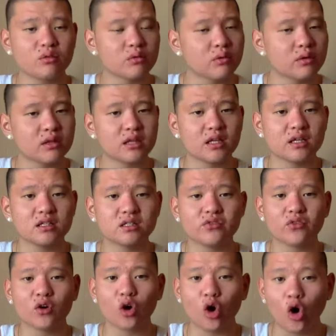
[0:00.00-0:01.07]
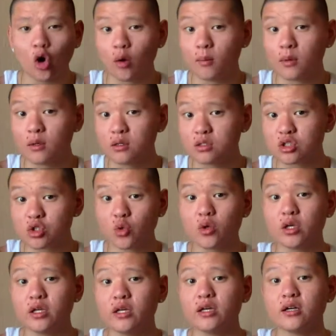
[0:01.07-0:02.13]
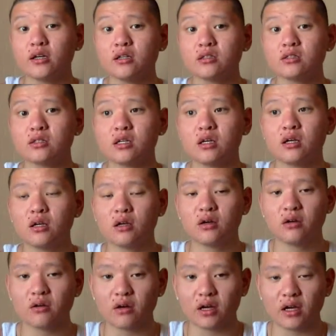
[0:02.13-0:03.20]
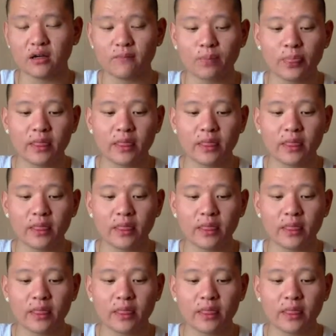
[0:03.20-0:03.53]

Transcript: with this for almost 20 years, right?